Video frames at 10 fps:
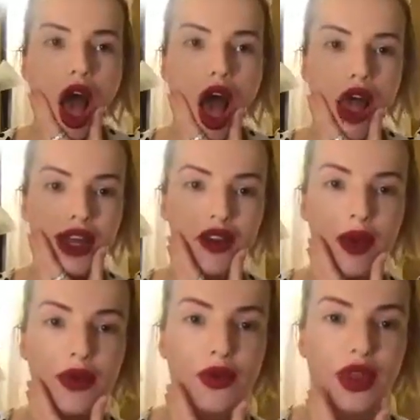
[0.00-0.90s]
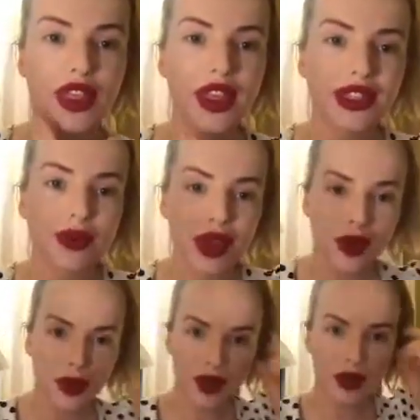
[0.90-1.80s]
Now remember, with this one, we
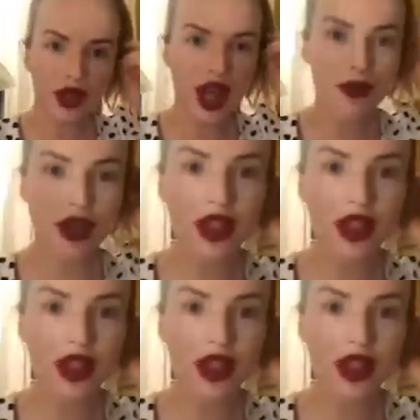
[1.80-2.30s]
want to pull up on the